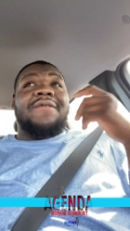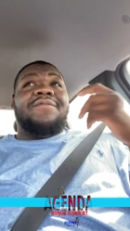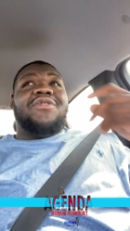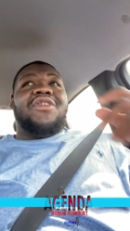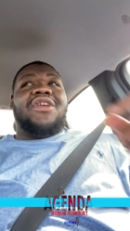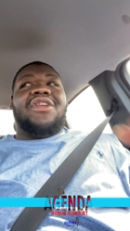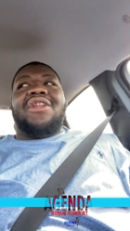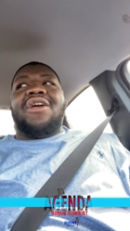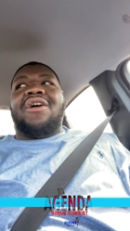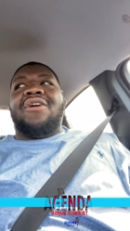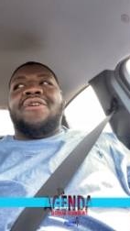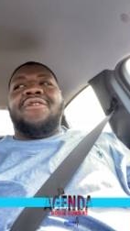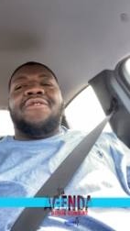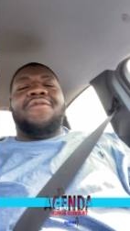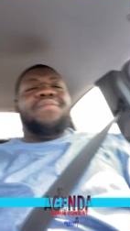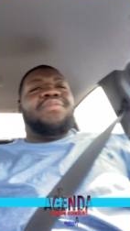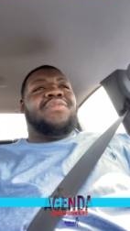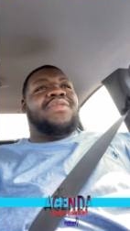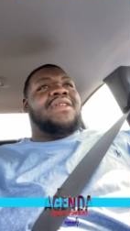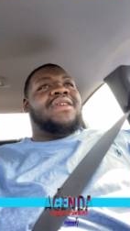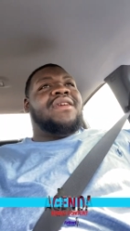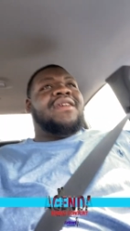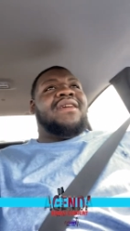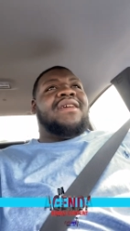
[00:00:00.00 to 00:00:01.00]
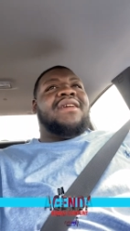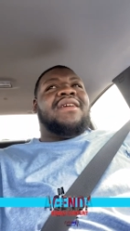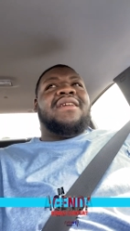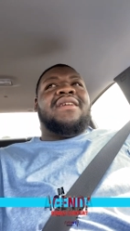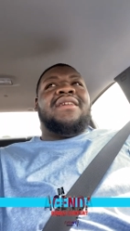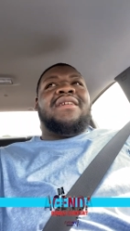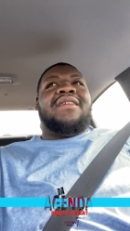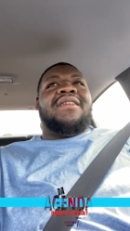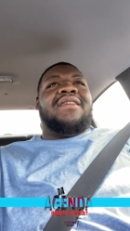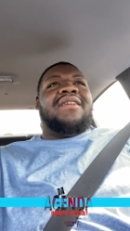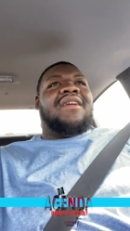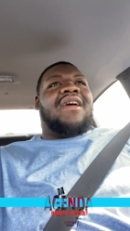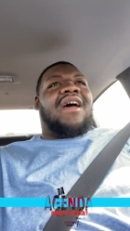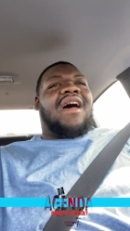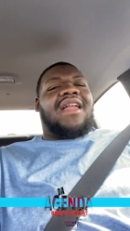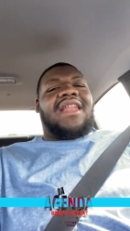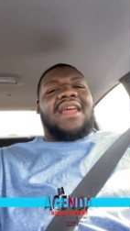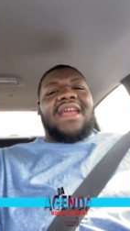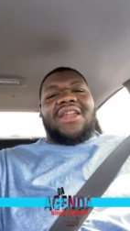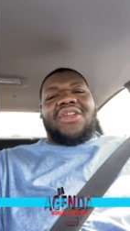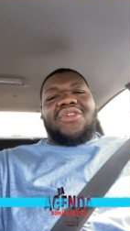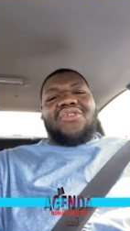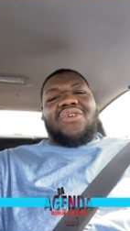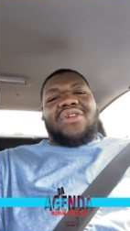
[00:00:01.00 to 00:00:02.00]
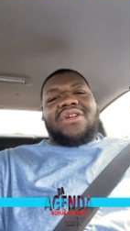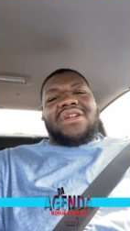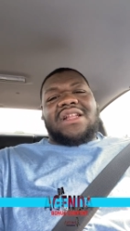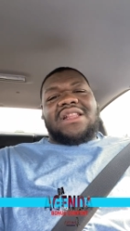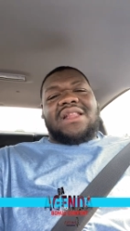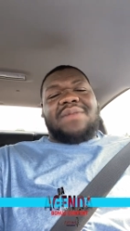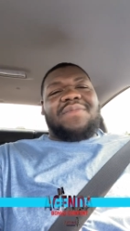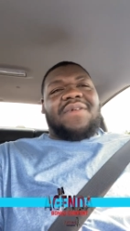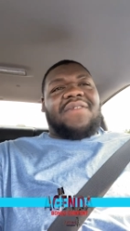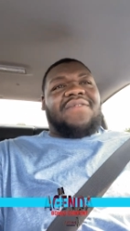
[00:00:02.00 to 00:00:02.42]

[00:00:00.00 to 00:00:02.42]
You know, y'all ain't doing nothing